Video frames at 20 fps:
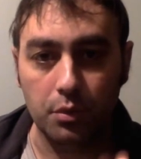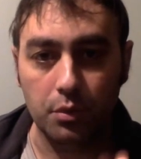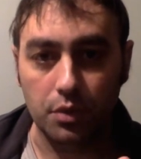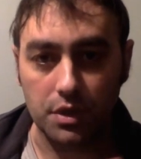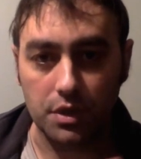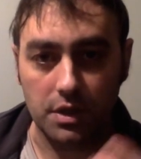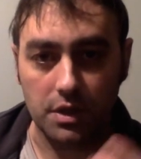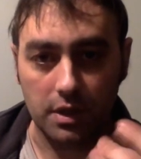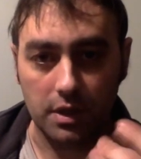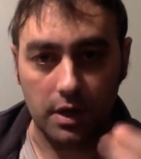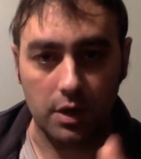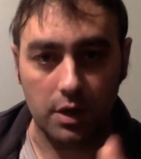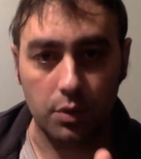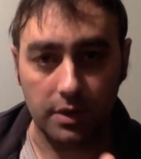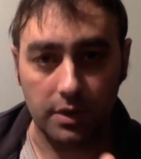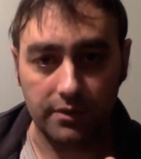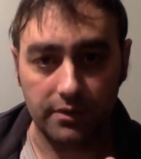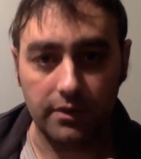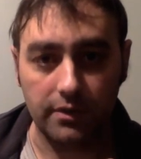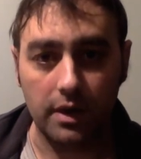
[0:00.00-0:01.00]
boost, a
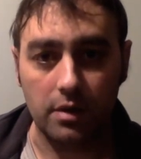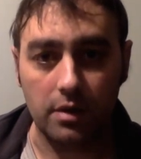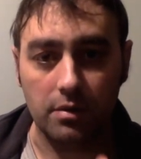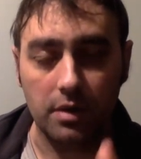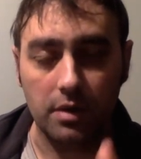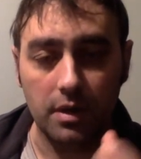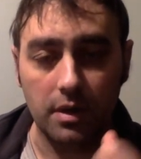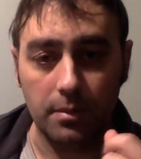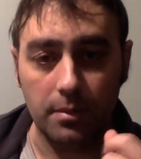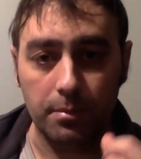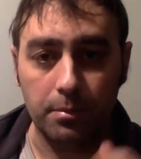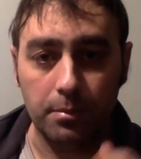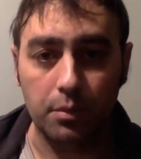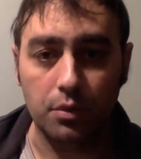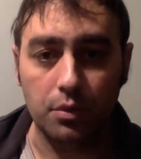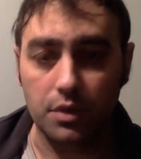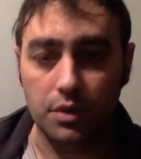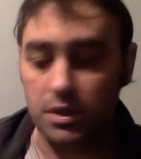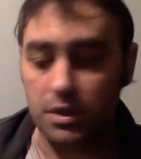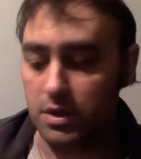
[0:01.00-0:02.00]
quick fire
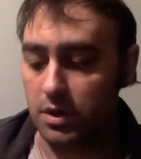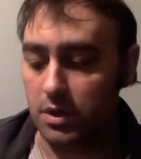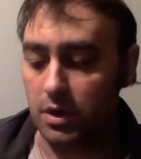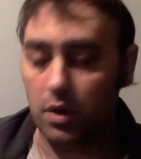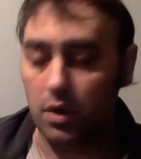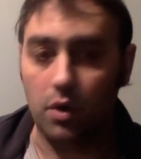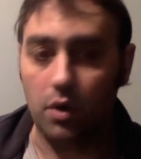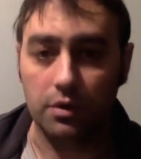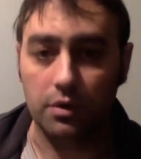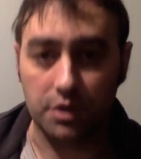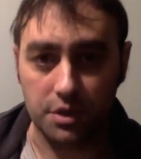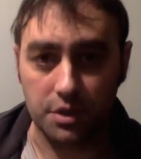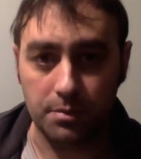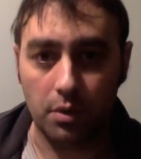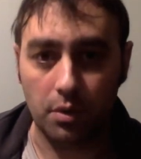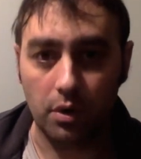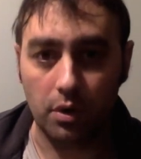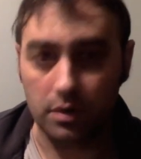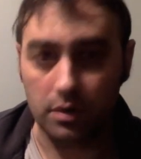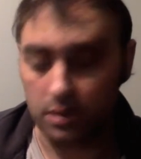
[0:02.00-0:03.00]
boost on the
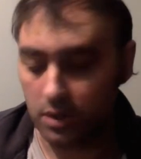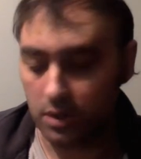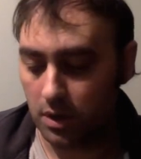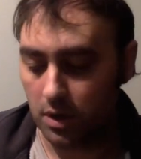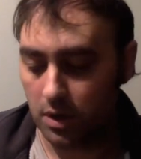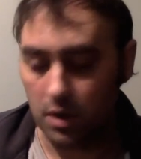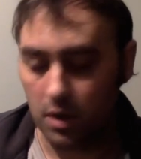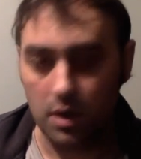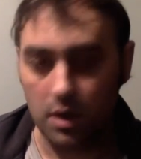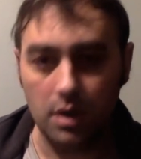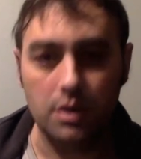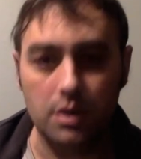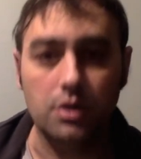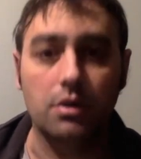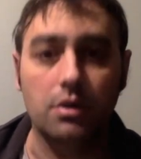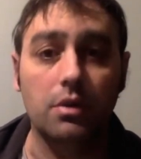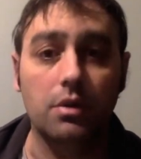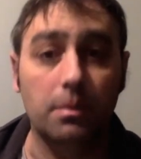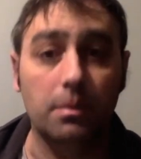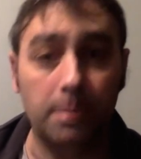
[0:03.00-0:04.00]
spot, so
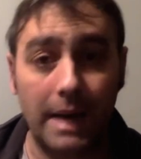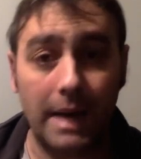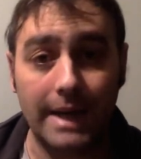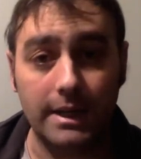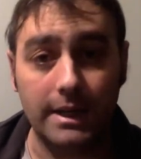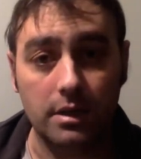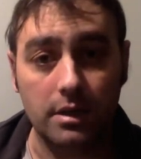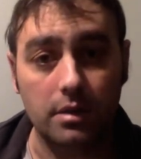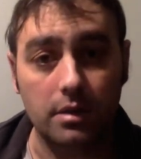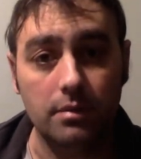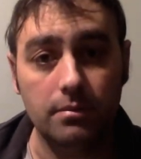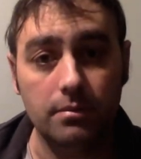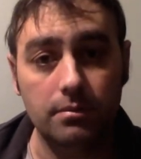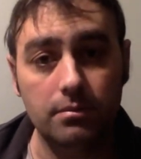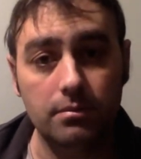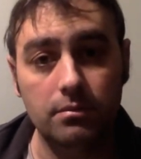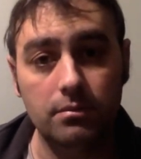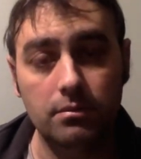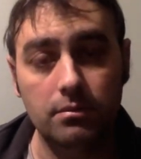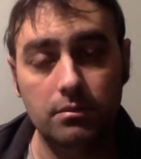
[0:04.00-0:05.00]
you're not panicking
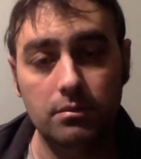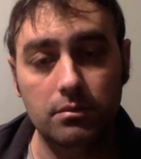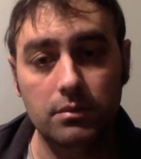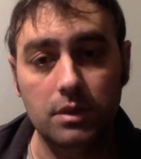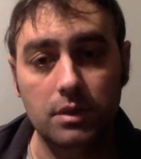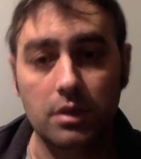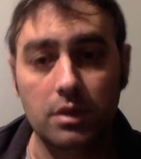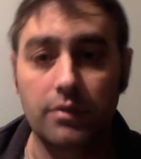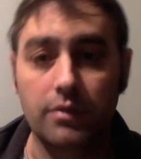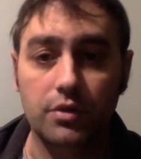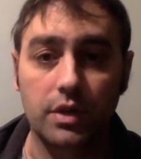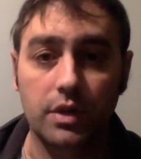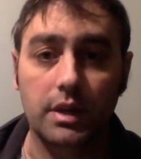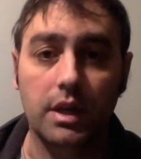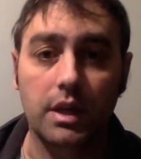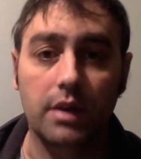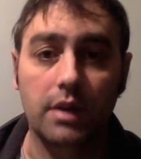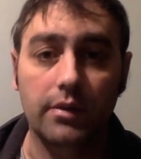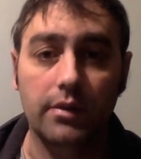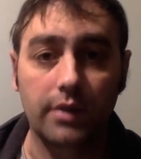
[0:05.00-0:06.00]
of trying to
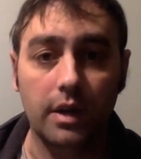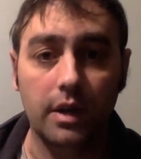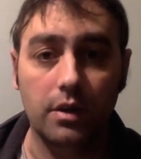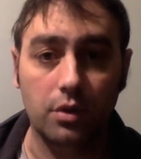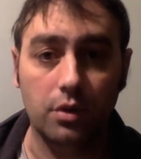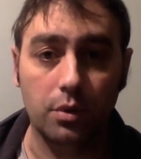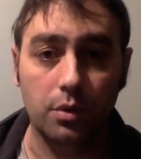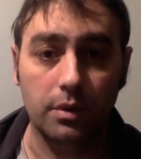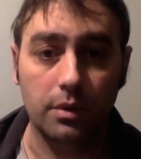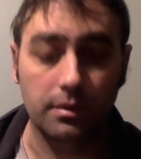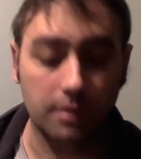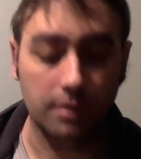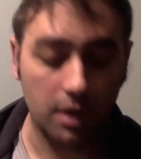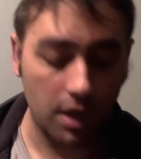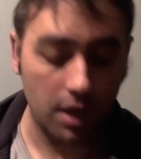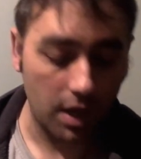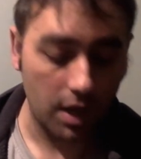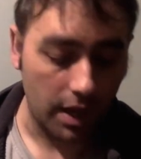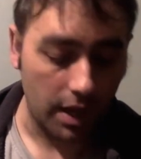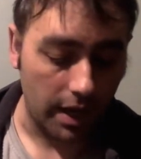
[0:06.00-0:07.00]
get a fire going.
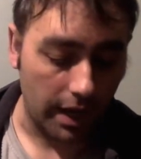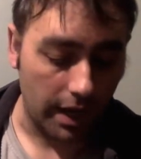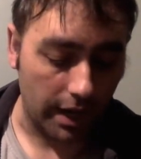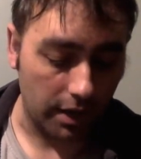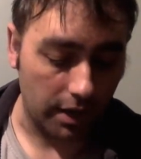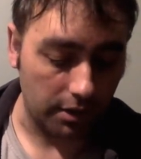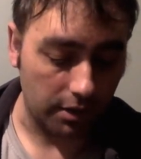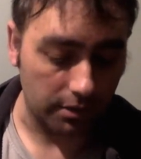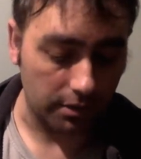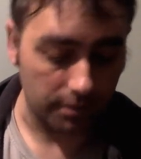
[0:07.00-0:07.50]
And